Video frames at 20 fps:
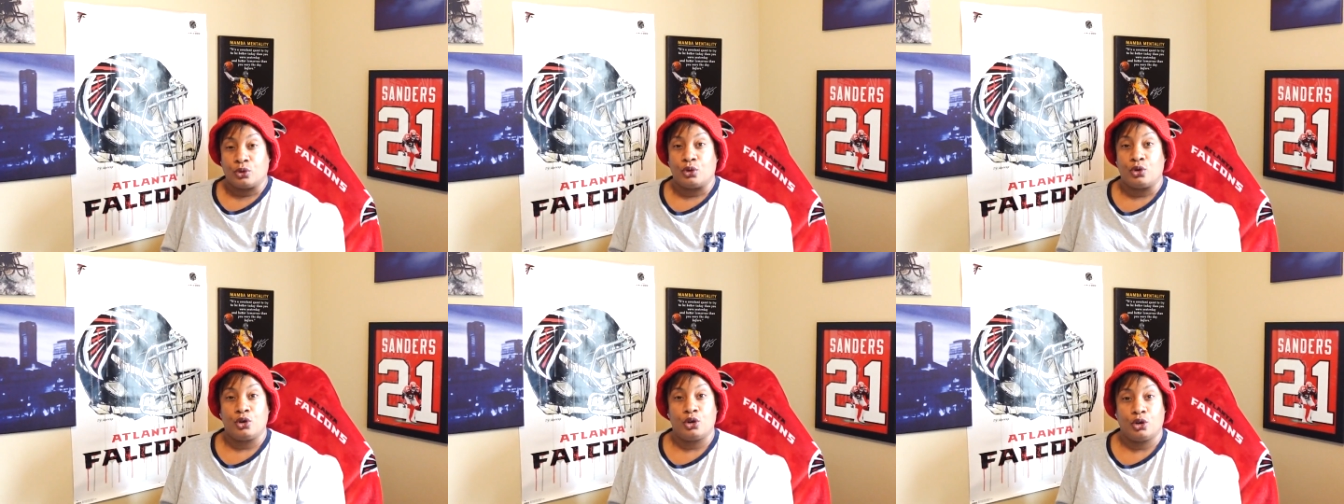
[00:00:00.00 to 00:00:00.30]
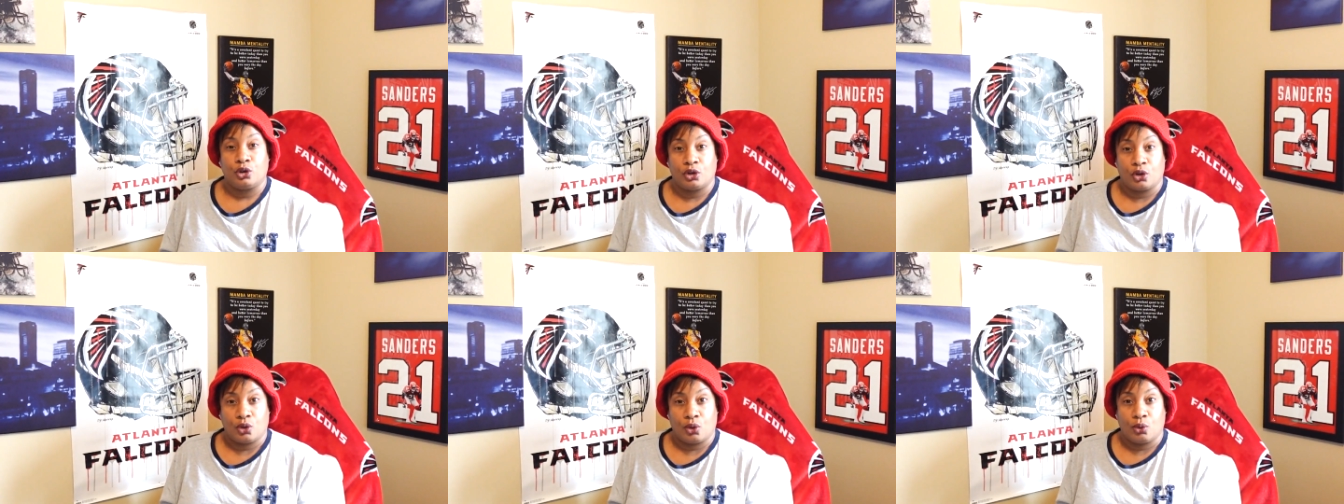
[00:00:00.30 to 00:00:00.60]

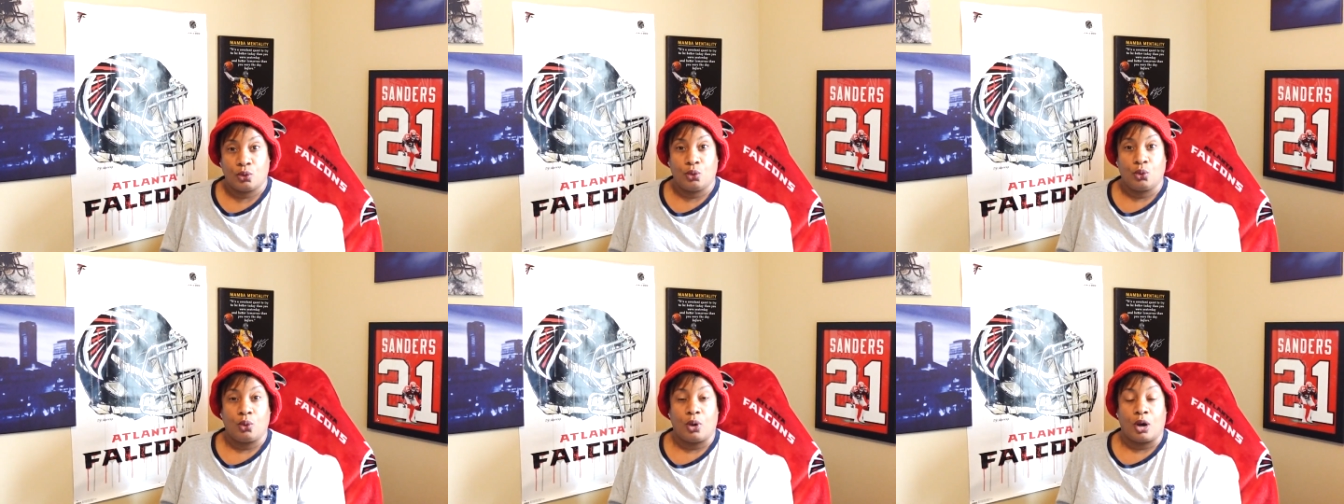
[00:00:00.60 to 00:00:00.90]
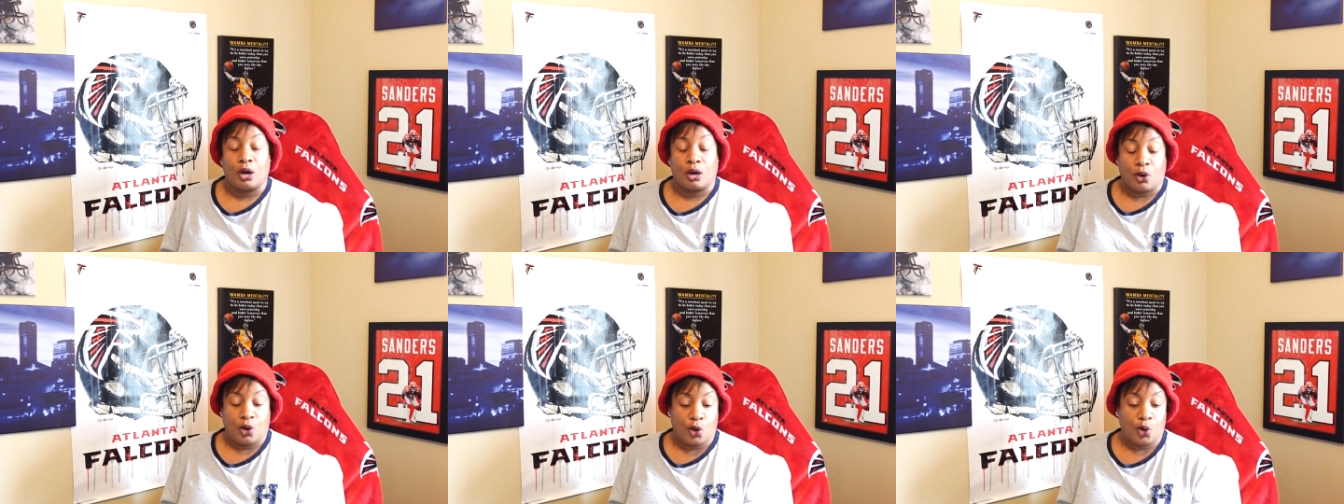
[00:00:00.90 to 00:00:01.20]
you know,
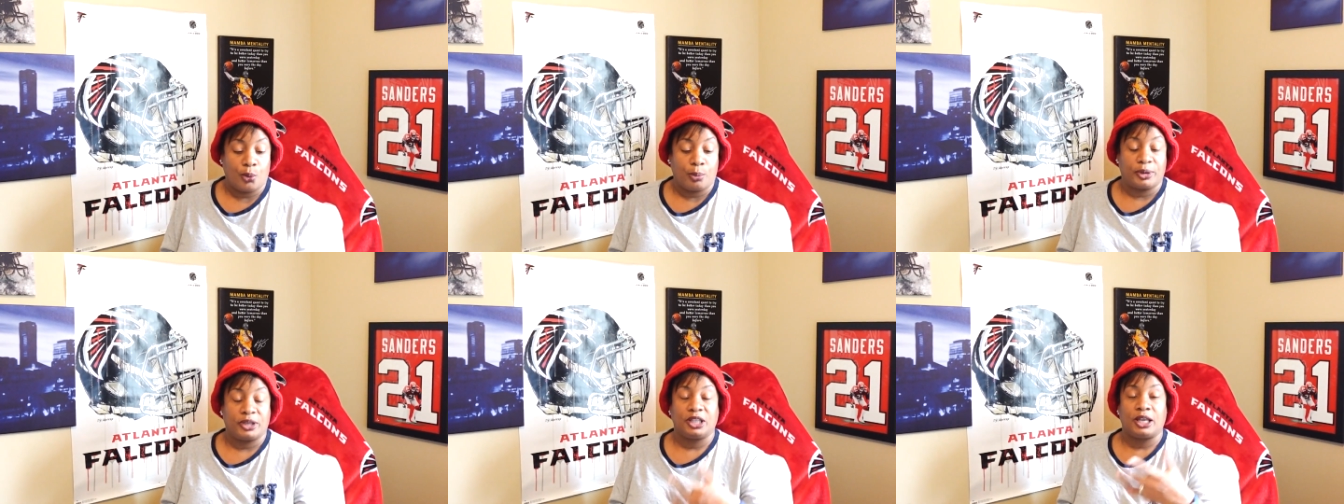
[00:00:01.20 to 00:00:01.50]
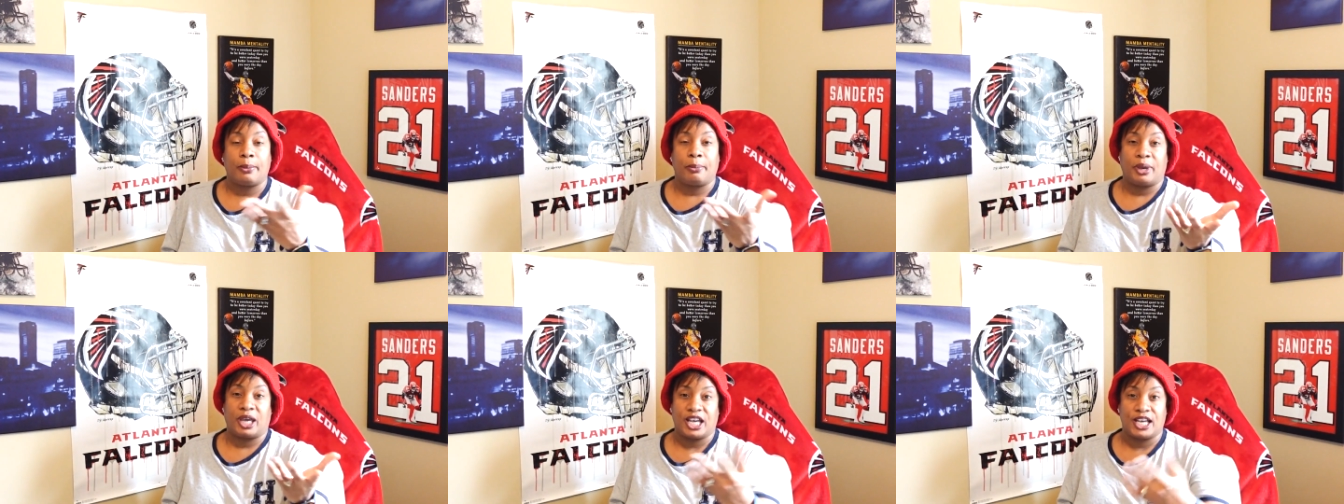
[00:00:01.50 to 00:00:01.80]
hoping
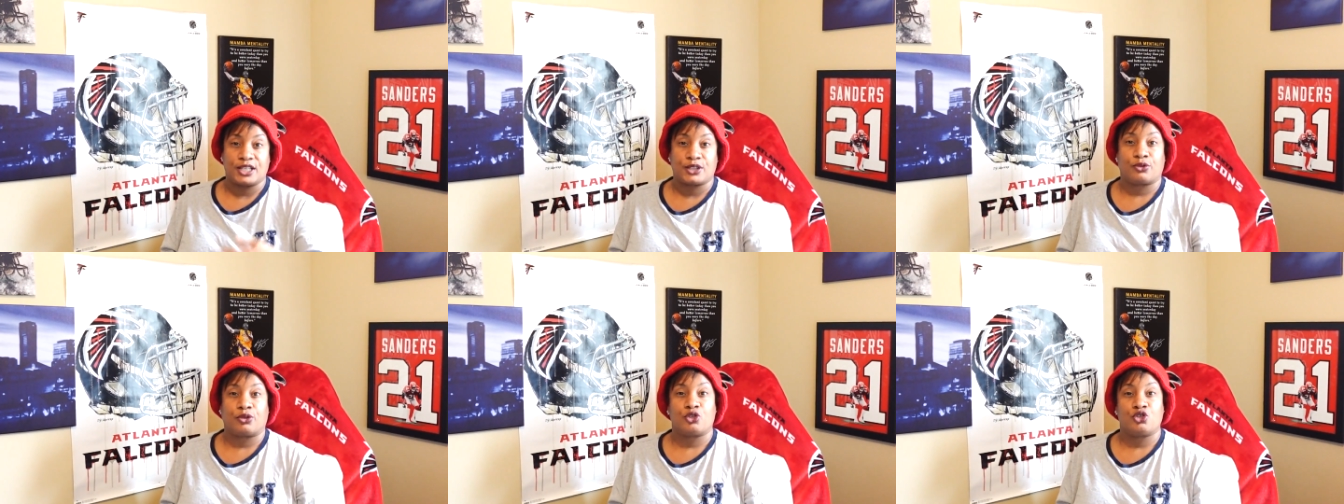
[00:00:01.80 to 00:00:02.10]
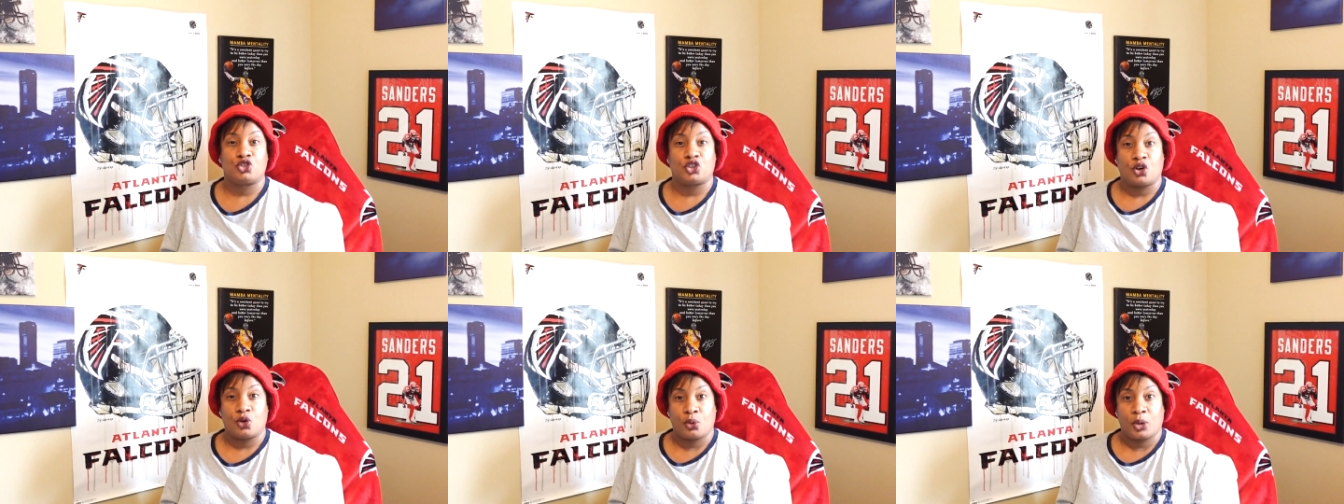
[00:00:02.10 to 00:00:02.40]
the best for
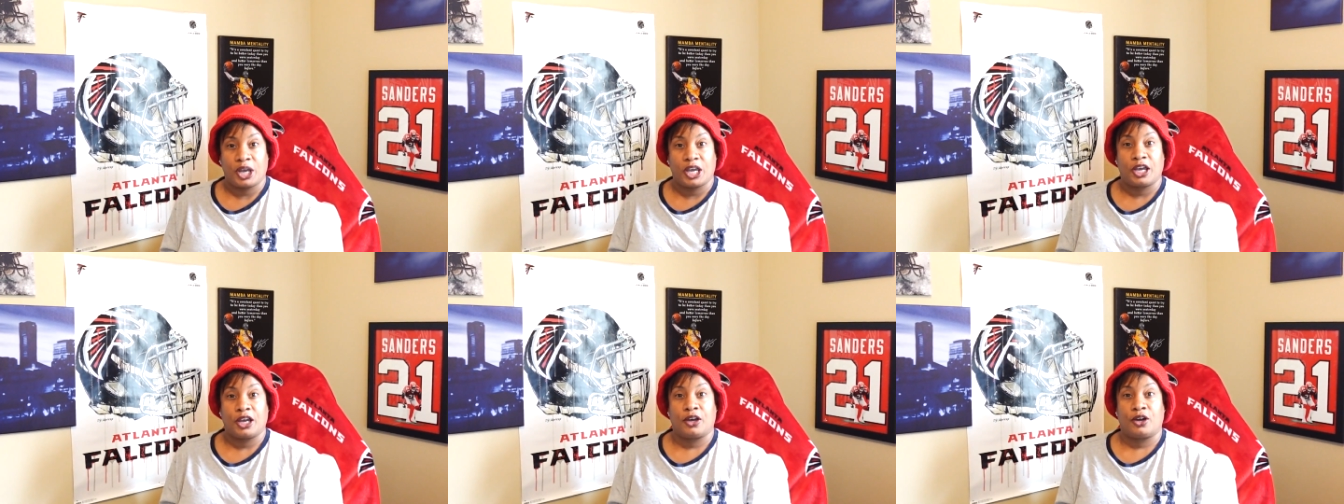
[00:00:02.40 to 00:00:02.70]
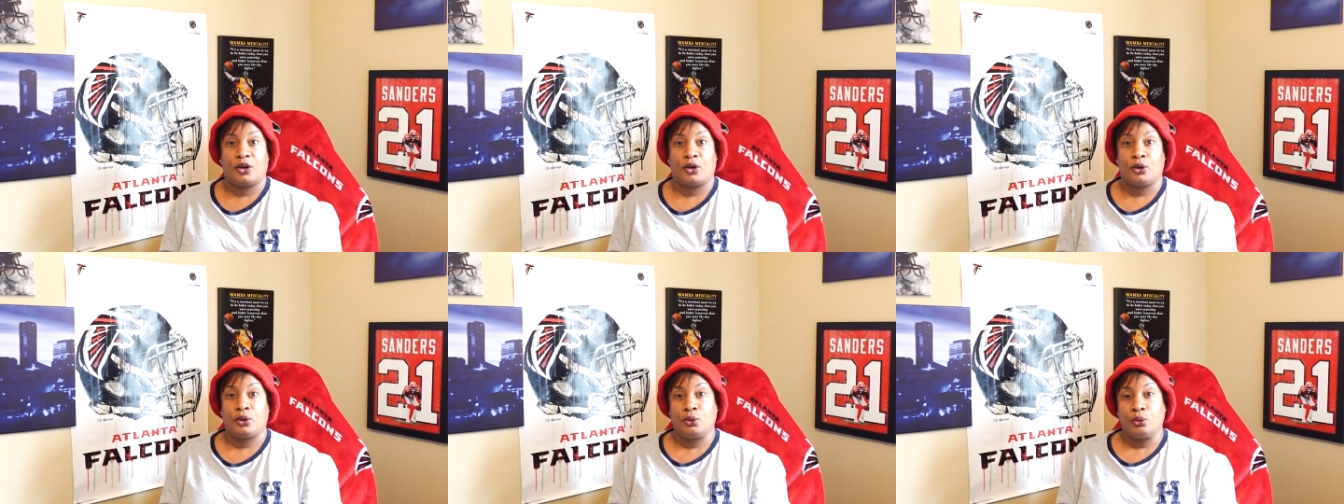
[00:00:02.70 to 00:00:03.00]

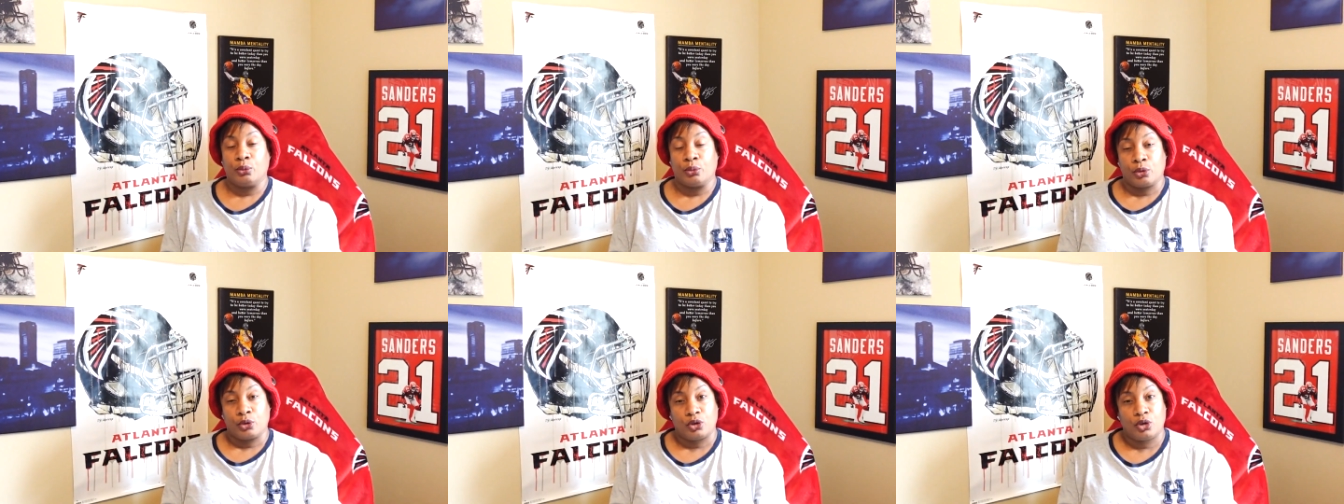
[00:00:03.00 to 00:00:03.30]
Joel.